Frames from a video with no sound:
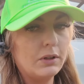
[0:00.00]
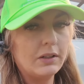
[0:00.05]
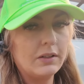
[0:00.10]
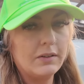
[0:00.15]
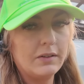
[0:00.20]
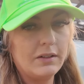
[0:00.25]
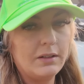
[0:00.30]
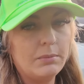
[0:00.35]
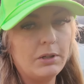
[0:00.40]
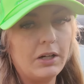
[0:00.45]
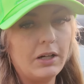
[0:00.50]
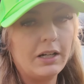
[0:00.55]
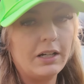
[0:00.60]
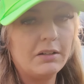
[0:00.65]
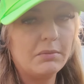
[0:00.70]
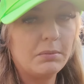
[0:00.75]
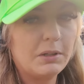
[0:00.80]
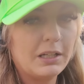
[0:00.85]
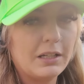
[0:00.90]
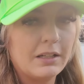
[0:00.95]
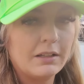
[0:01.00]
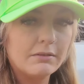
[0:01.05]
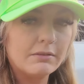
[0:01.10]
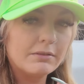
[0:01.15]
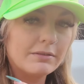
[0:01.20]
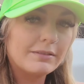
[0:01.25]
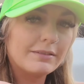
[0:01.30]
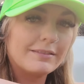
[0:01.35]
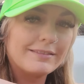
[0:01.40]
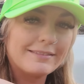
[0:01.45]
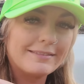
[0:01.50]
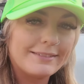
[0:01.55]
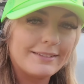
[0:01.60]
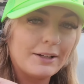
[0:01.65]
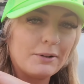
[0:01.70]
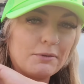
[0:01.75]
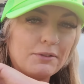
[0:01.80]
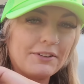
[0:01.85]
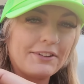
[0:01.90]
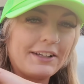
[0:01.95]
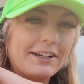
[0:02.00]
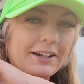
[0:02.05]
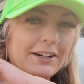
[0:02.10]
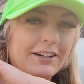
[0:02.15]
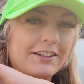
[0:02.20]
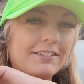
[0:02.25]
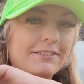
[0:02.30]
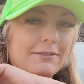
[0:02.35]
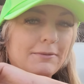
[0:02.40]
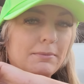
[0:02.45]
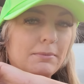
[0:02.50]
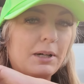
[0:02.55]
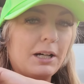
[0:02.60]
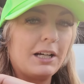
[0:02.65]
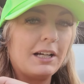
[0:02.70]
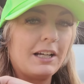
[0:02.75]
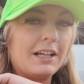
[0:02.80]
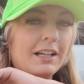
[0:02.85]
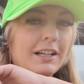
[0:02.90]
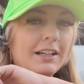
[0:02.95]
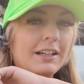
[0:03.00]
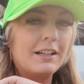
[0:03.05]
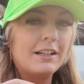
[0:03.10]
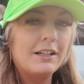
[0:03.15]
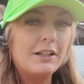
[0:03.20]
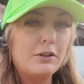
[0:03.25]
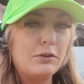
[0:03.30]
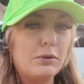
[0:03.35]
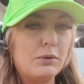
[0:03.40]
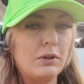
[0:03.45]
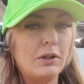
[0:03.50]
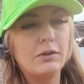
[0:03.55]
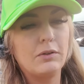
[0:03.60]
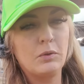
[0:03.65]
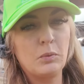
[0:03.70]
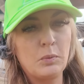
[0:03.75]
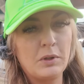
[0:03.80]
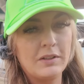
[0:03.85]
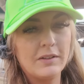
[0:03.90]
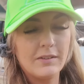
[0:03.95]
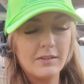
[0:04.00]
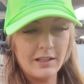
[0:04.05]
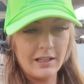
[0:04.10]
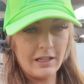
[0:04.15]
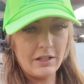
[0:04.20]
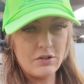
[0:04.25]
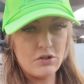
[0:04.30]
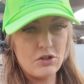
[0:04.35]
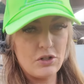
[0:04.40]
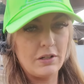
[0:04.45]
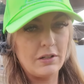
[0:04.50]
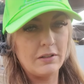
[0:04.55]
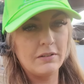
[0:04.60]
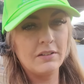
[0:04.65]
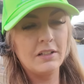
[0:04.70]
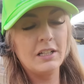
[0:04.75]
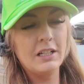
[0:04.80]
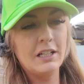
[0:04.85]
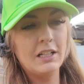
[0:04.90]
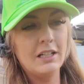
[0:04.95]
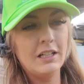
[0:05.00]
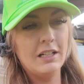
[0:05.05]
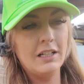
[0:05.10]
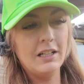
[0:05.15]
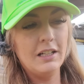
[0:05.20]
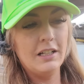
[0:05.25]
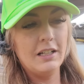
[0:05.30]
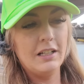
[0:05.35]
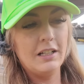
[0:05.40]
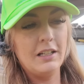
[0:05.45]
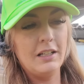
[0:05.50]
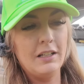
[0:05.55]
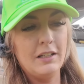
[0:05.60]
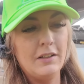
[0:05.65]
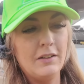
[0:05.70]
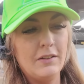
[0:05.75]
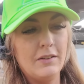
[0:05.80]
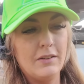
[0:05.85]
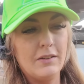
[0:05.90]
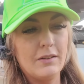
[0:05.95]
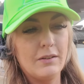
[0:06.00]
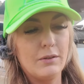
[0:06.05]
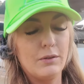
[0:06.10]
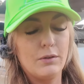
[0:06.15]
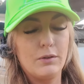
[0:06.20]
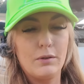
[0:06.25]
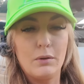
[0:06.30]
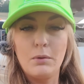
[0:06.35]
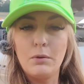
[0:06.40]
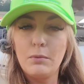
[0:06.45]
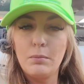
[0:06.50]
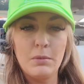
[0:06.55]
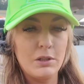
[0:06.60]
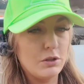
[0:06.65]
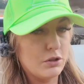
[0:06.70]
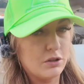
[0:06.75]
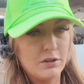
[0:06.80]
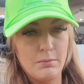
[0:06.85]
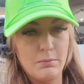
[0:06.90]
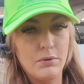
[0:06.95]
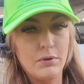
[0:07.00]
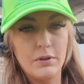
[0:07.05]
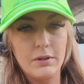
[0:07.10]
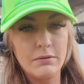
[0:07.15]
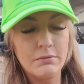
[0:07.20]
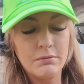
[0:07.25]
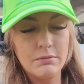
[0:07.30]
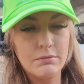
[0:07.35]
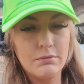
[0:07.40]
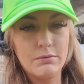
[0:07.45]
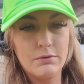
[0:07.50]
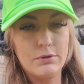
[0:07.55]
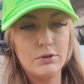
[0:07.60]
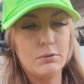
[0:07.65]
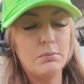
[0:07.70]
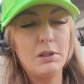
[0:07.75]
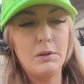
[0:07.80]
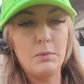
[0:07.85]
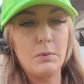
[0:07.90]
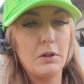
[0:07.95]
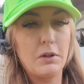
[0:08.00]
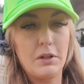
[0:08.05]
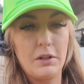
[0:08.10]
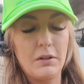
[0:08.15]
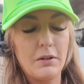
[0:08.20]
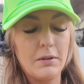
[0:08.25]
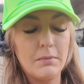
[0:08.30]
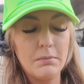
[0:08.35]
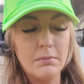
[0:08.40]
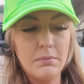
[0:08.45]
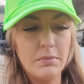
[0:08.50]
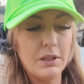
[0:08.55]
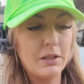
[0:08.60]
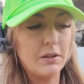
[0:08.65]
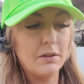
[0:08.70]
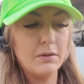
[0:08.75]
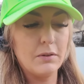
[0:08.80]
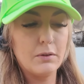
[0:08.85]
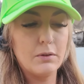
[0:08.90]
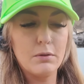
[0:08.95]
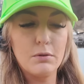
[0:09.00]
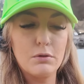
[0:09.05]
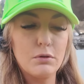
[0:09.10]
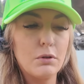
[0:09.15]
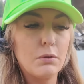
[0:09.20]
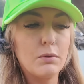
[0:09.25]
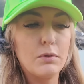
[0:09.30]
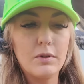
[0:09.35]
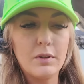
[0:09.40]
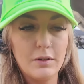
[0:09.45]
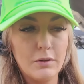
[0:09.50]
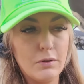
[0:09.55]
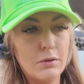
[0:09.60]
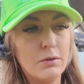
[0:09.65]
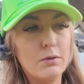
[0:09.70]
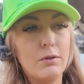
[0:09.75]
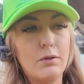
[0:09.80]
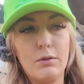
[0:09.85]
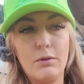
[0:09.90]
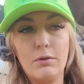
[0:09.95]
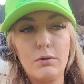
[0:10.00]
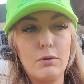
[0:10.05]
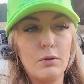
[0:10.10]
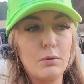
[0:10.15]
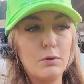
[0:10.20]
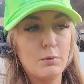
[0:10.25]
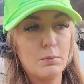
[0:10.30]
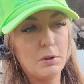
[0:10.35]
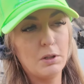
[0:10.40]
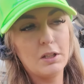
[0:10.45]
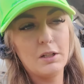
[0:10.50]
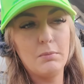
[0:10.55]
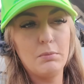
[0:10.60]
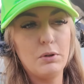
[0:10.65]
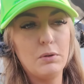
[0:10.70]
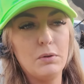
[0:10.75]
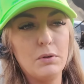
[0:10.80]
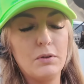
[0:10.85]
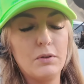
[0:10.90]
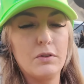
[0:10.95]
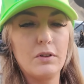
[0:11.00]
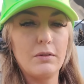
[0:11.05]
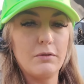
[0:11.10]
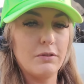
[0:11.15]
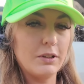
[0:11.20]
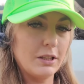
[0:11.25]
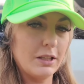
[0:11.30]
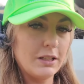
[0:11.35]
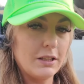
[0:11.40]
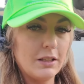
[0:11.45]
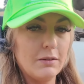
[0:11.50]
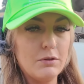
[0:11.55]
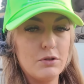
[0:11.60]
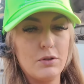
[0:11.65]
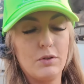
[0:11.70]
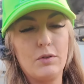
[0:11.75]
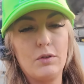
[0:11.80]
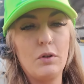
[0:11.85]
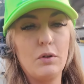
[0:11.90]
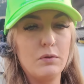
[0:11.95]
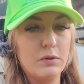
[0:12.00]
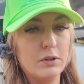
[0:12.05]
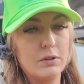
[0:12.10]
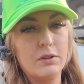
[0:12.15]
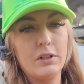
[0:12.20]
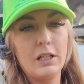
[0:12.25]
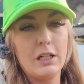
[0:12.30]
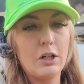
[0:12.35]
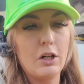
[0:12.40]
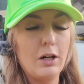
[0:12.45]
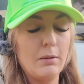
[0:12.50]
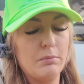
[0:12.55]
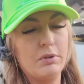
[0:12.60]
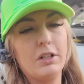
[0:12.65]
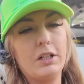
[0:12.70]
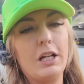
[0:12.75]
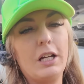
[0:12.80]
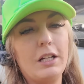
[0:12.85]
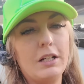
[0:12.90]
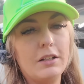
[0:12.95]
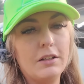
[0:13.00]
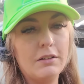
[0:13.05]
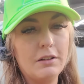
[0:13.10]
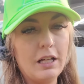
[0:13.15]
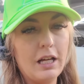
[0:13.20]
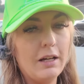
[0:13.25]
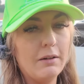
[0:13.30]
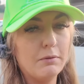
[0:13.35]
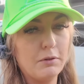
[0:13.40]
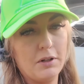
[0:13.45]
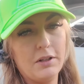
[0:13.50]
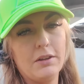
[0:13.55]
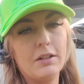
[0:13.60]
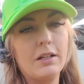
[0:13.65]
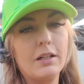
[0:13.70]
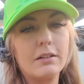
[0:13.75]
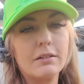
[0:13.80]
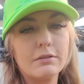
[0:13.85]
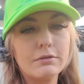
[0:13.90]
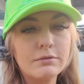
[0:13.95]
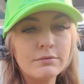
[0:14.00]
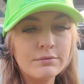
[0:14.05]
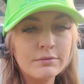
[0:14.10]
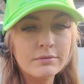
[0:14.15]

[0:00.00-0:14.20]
you can see behind me over there, my 2001 second gen is so much simpler to be working on because there's no sensors, there's no smart computers. I feel like they've just overly complicated everything